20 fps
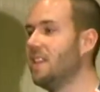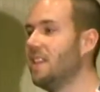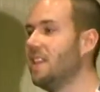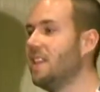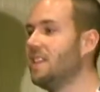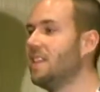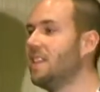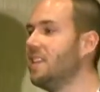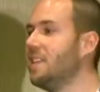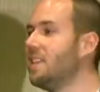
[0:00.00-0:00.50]

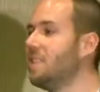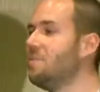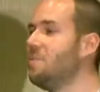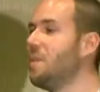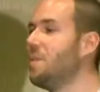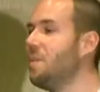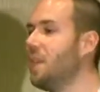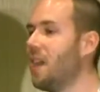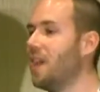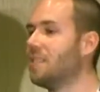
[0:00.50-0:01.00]
is in this
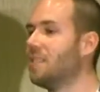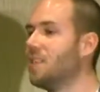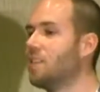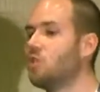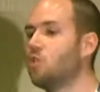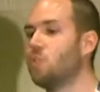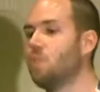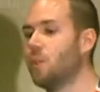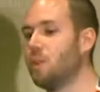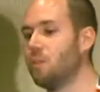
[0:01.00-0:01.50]

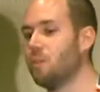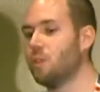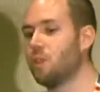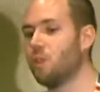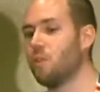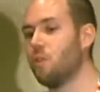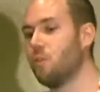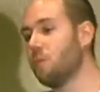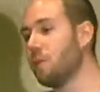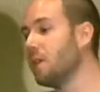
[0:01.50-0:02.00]
BPX.super user
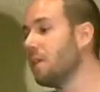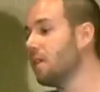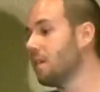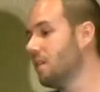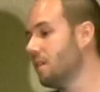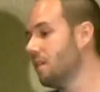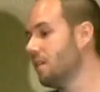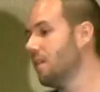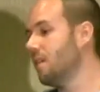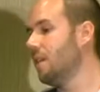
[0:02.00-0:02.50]
group.
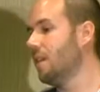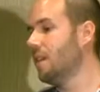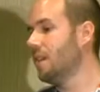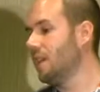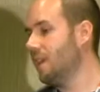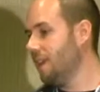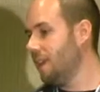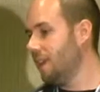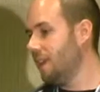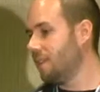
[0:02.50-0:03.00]

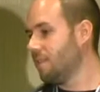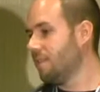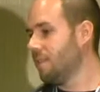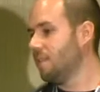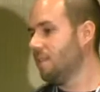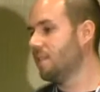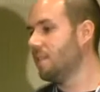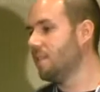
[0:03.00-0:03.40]
Yes.